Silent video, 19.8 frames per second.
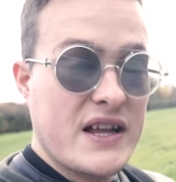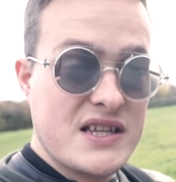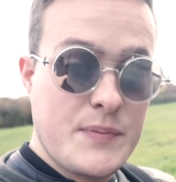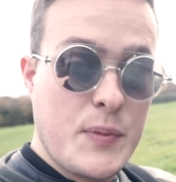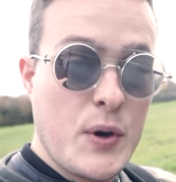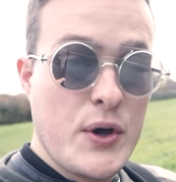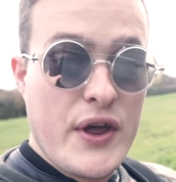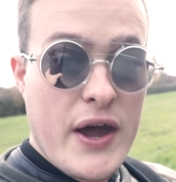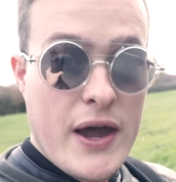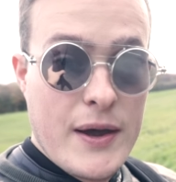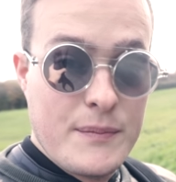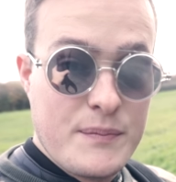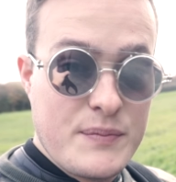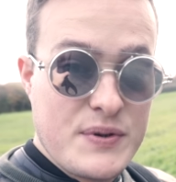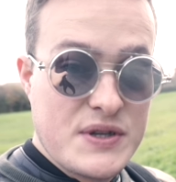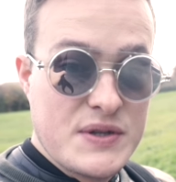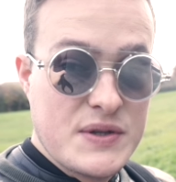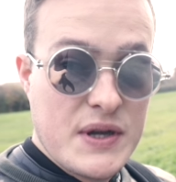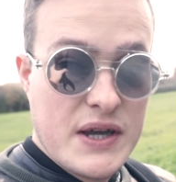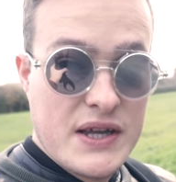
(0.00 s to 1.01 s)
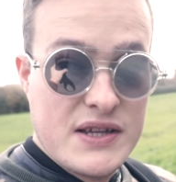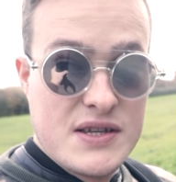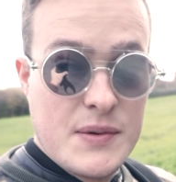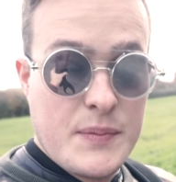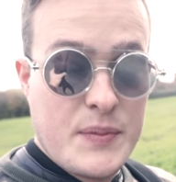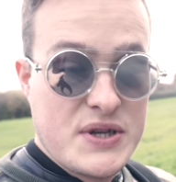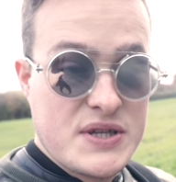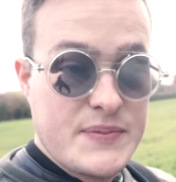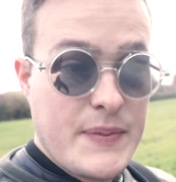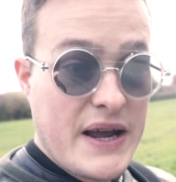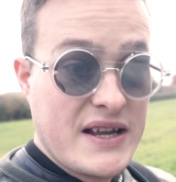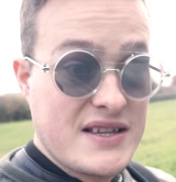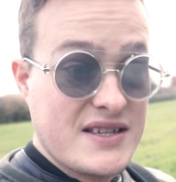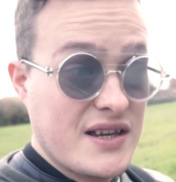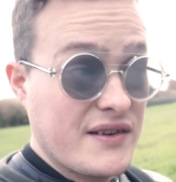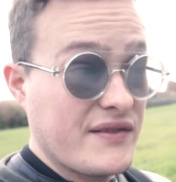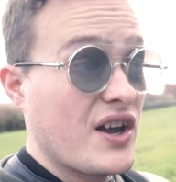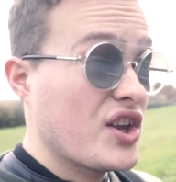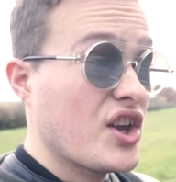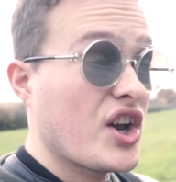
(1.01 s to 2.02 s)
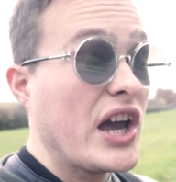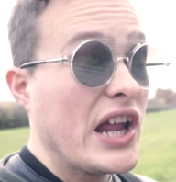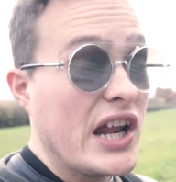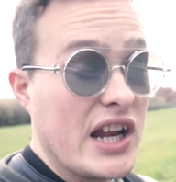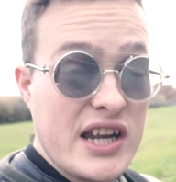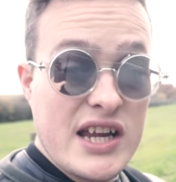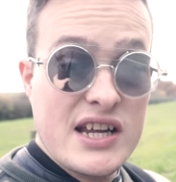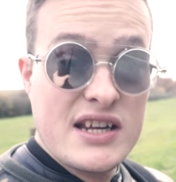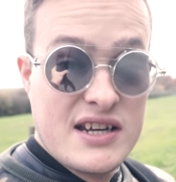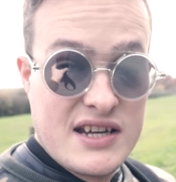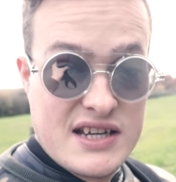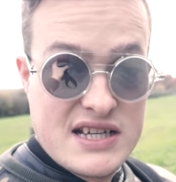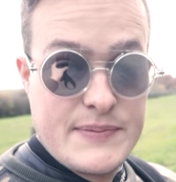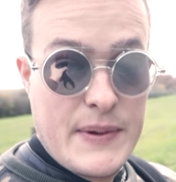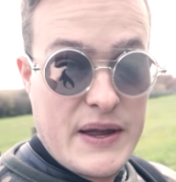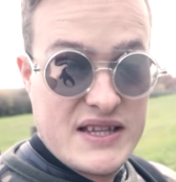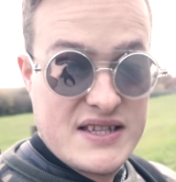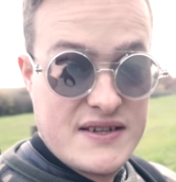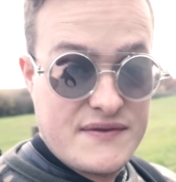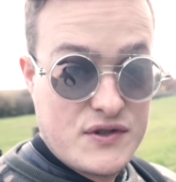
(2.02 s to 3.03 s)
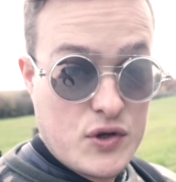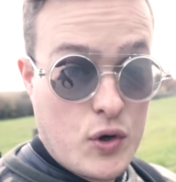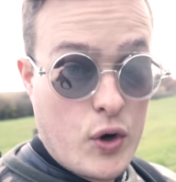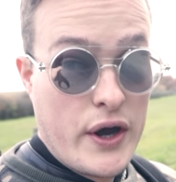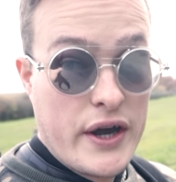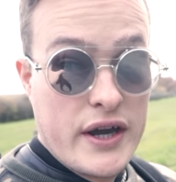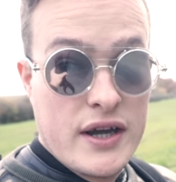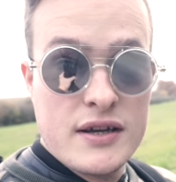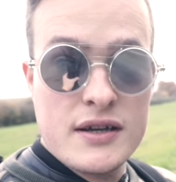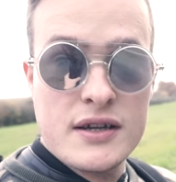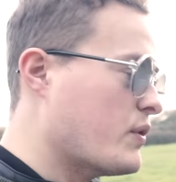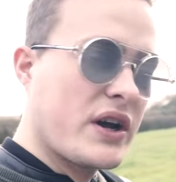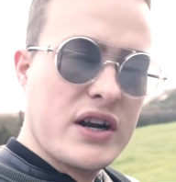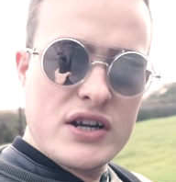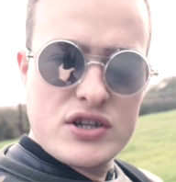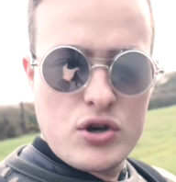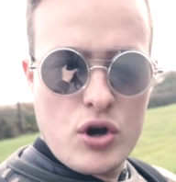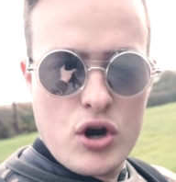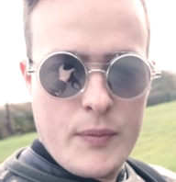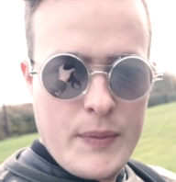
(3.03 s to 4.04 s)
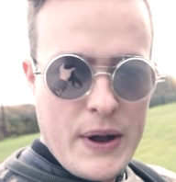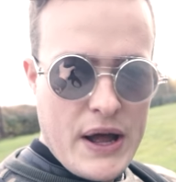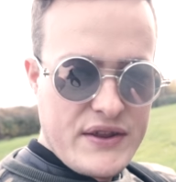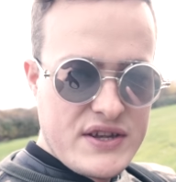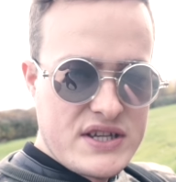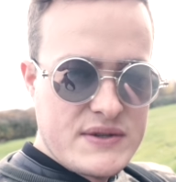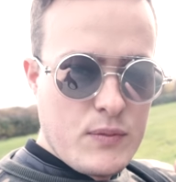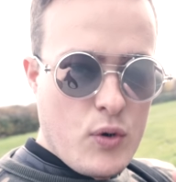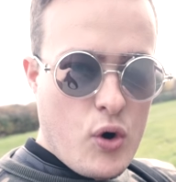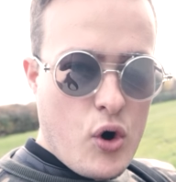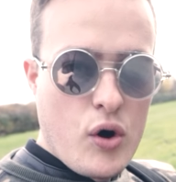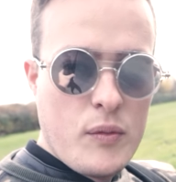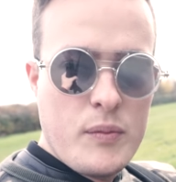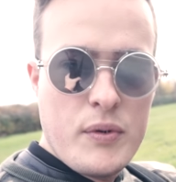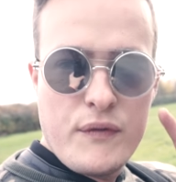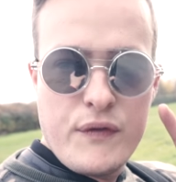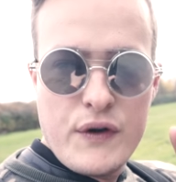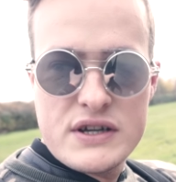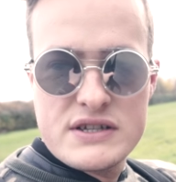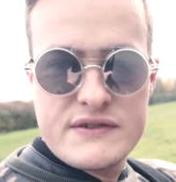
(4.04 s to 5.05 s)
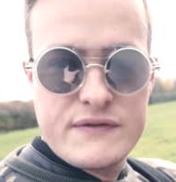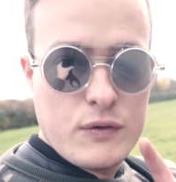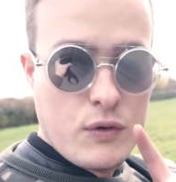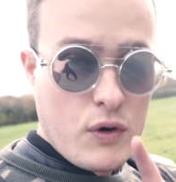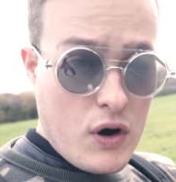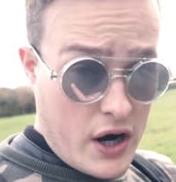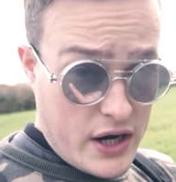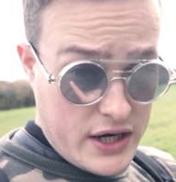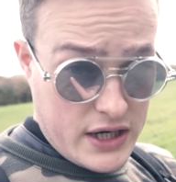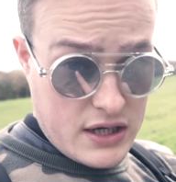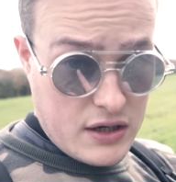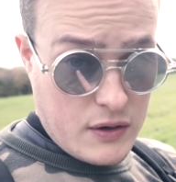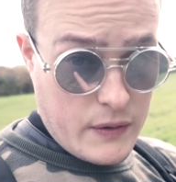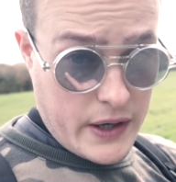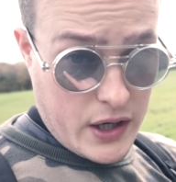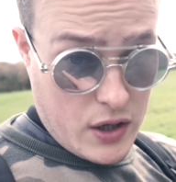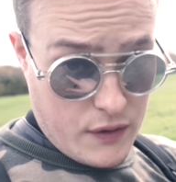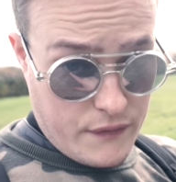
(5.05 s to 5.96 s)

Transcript: Now to put that in pers into perspective, you're gonna need an expensive toy. We're gonna talk about this more, but first of all, I need a quick